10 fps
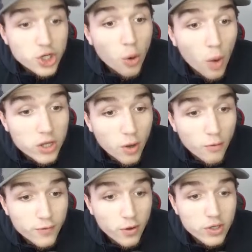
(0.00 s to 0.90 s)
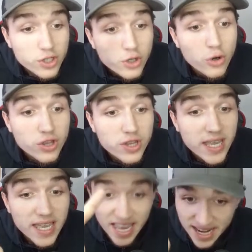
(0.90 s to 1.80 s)
you know what, though, Flawless? The good
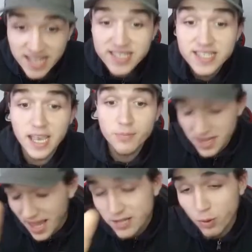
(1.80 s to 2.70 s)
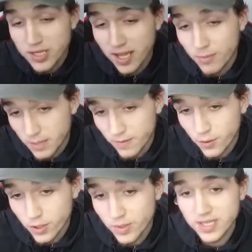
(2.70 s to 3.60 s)
thing, it adds depth. The last point I'll make
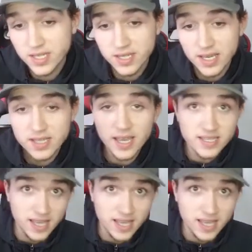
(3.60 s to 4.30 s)
before you intercede is...